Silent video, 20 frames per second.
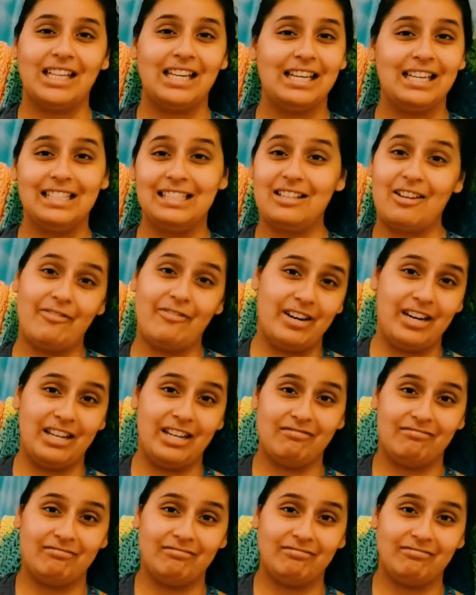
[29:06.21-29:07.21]
Like, it's not
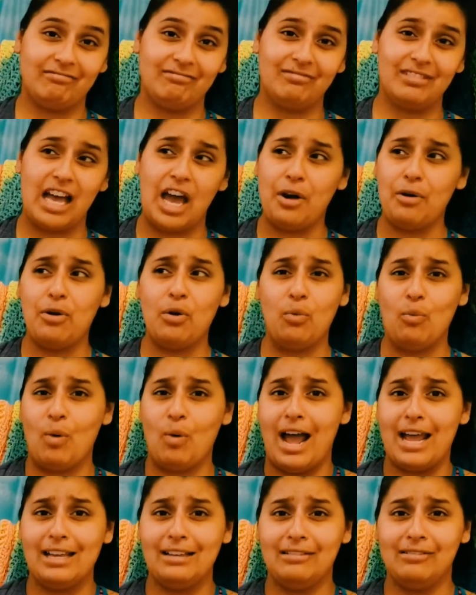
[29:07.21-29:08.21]
funny. I don't know
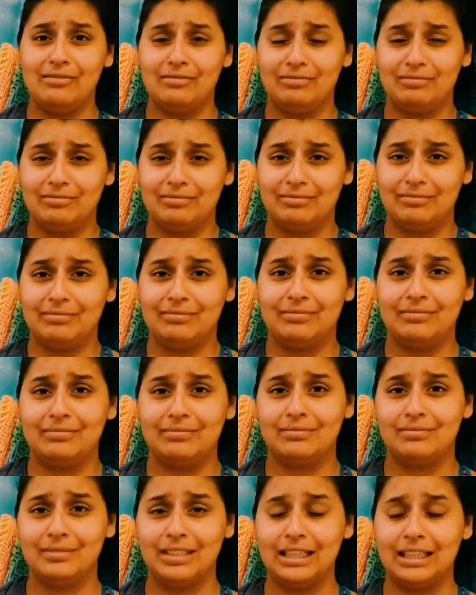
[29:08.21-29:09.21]
why.
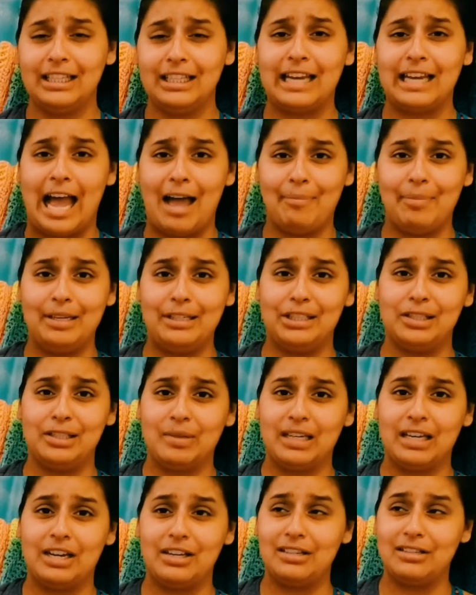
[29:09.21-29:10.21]
Nothing happened to
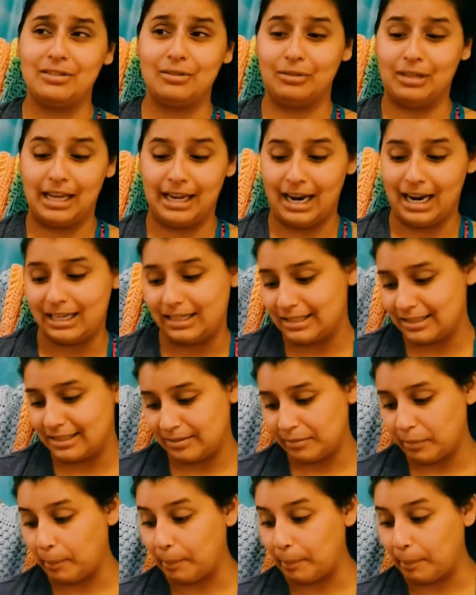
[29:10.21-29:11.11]
me. I just don't like heights.